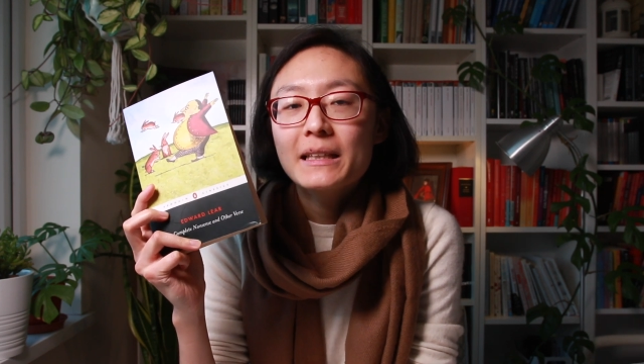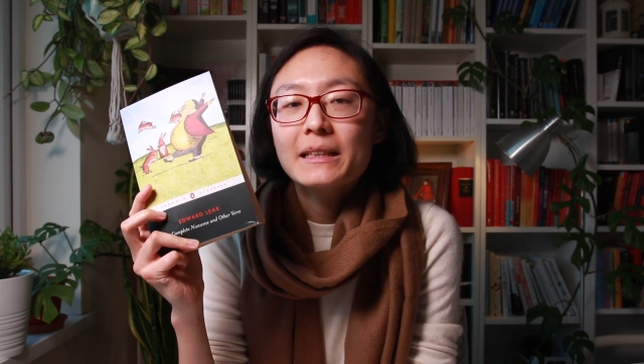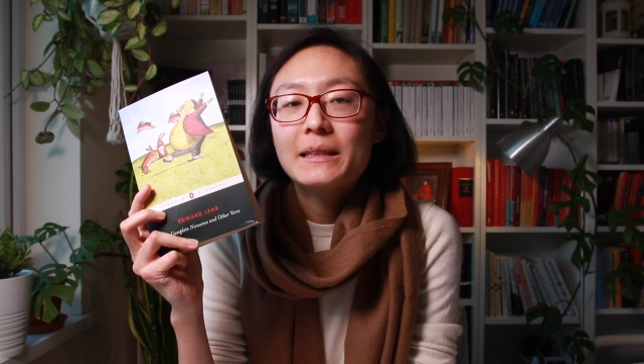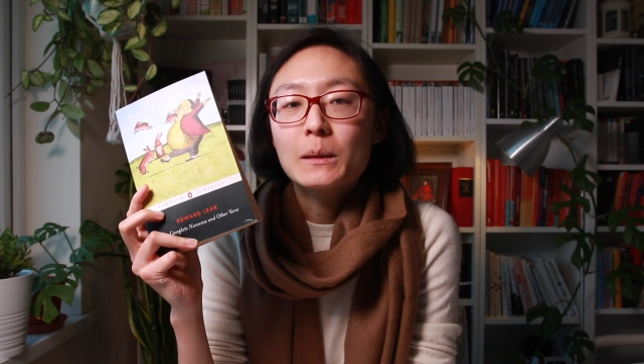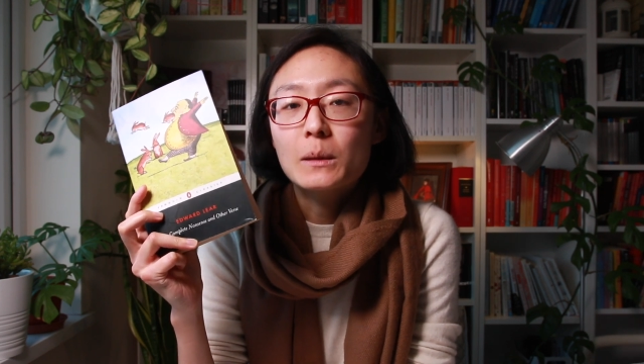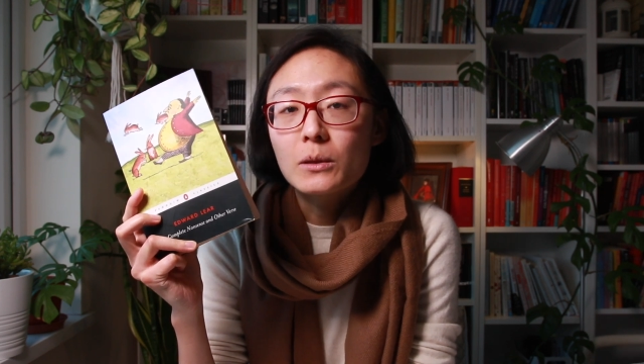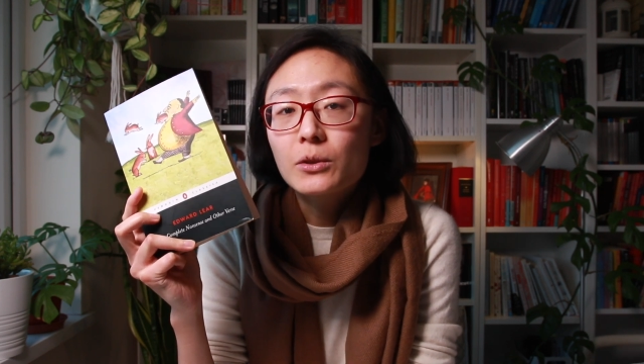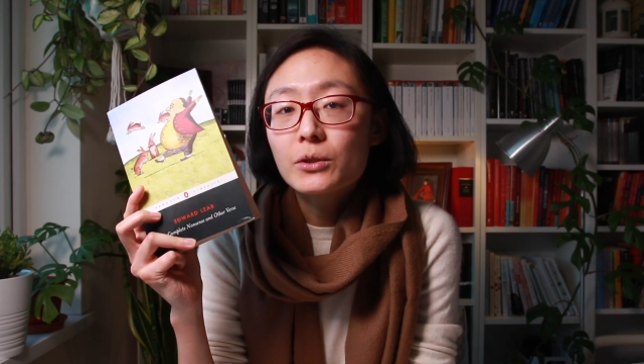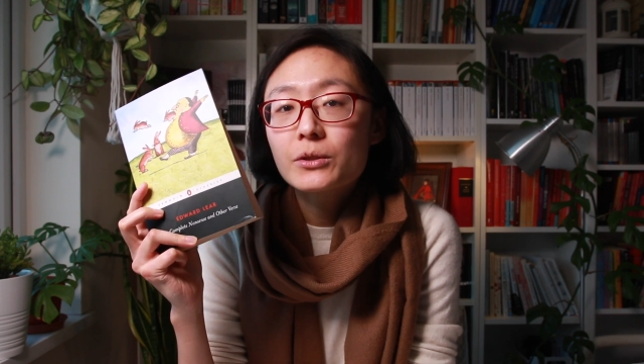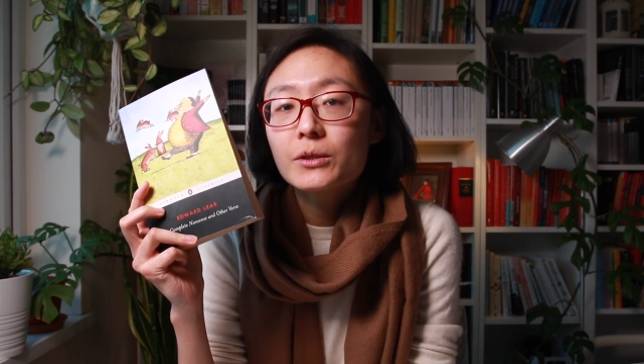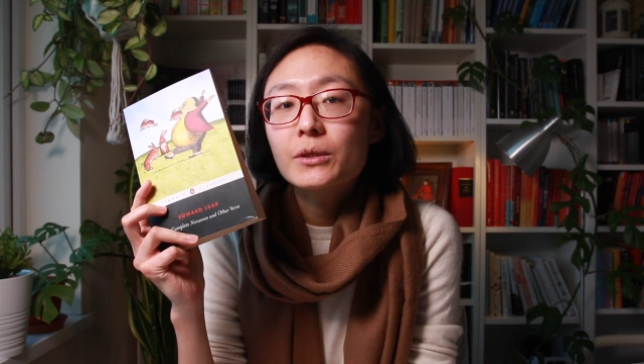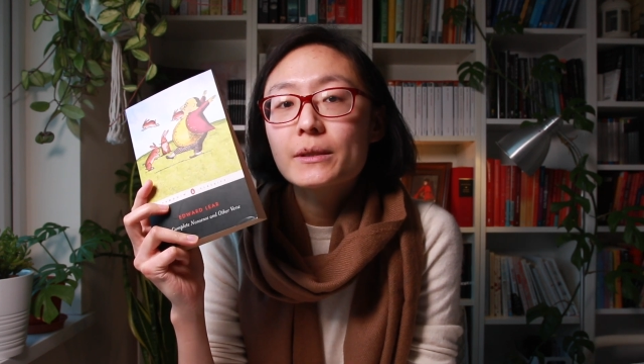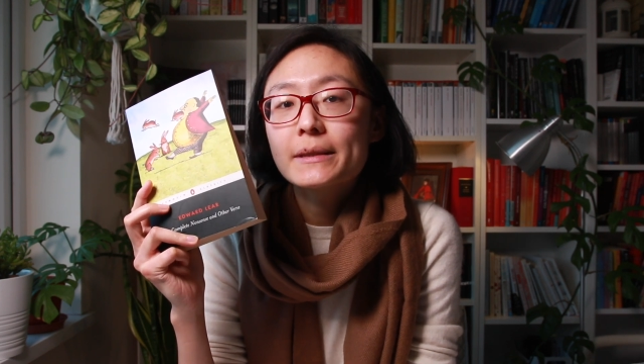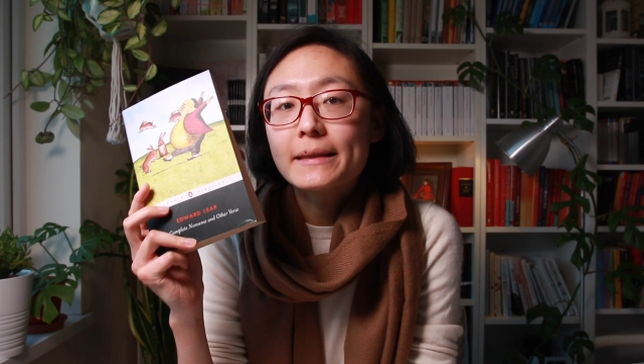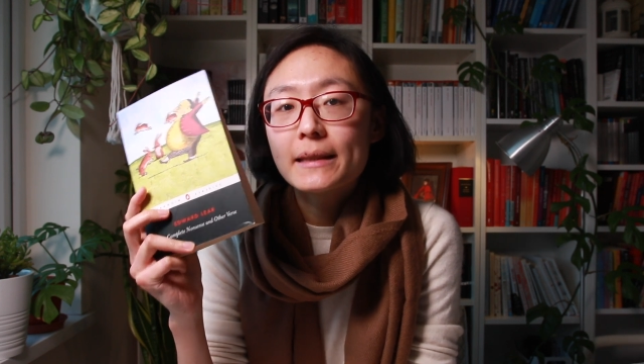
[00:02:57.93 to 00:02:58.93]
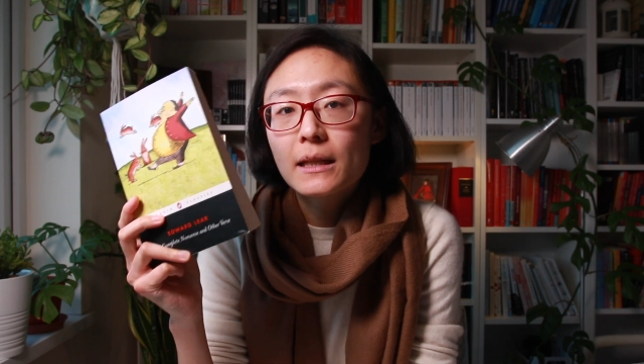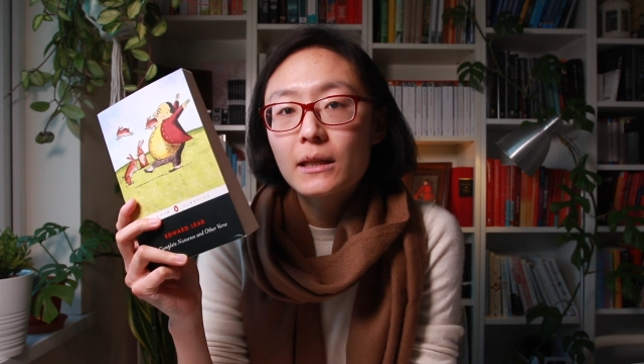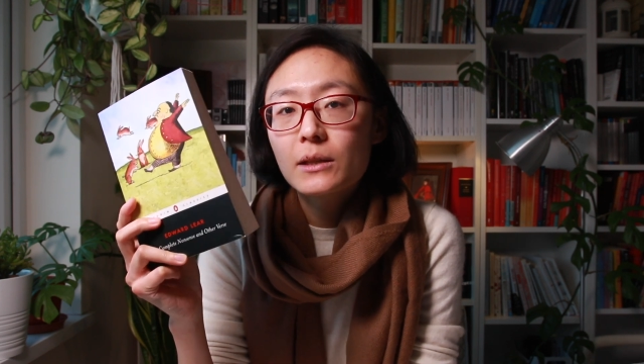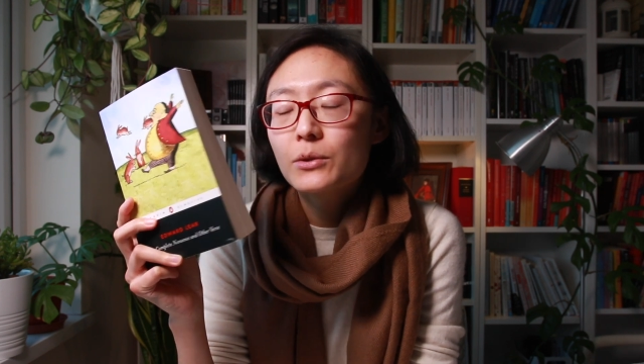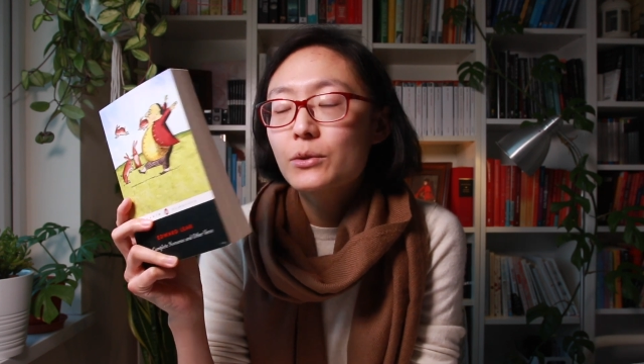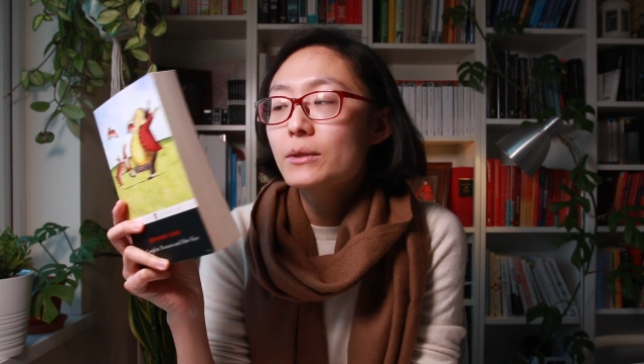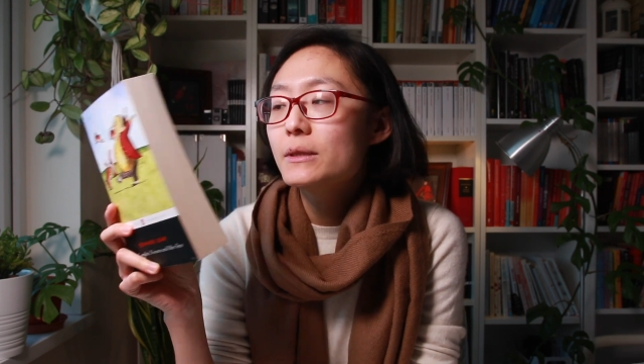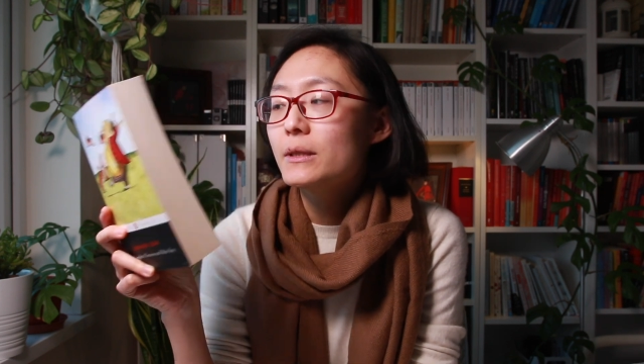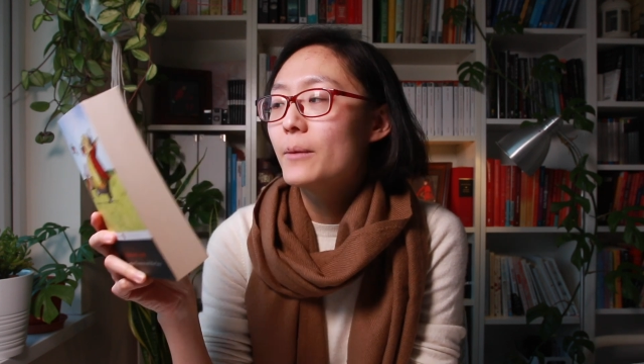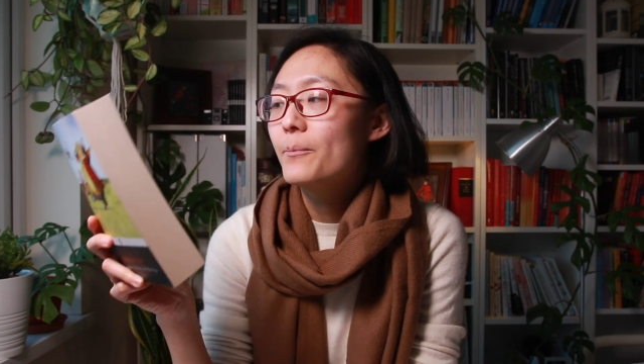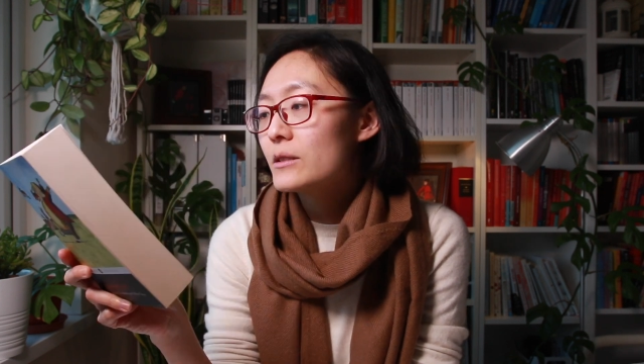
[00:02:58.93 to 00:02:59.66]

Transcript: It also includes